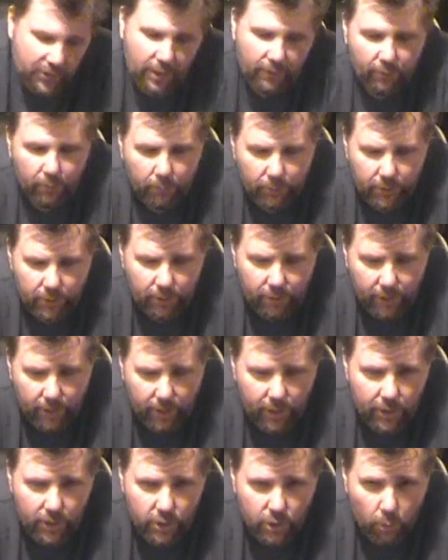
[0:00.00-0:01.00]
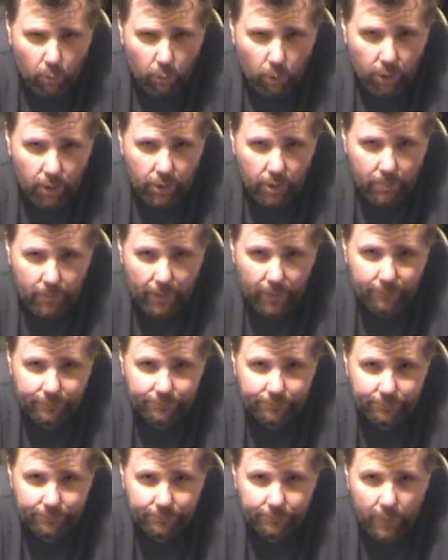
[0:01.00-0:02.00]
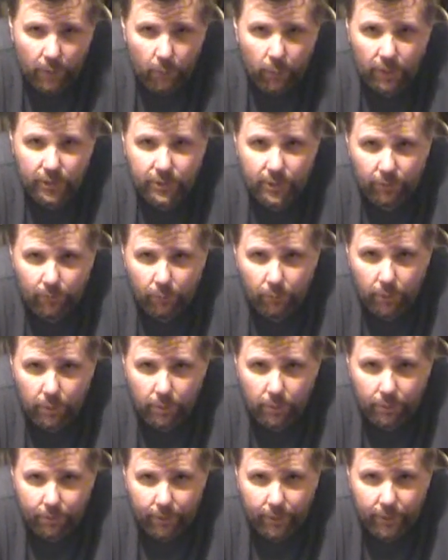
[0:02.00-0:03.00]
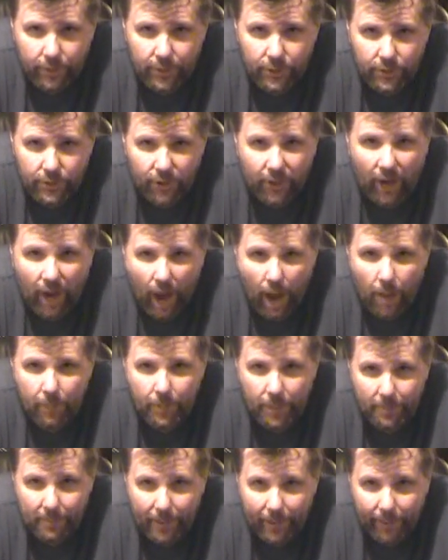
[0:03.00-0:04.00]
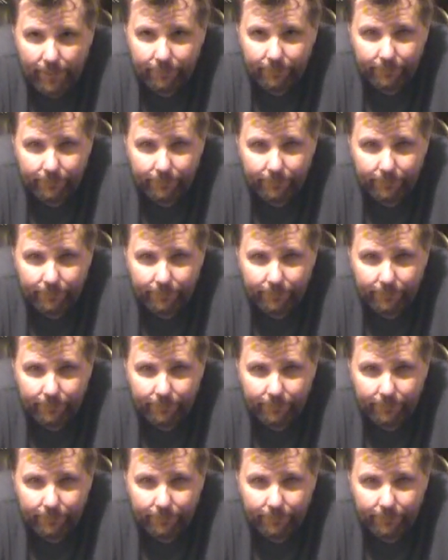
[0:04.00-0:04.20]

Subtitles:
everyone to think he's the working man. He wants everyone to think he's the common man.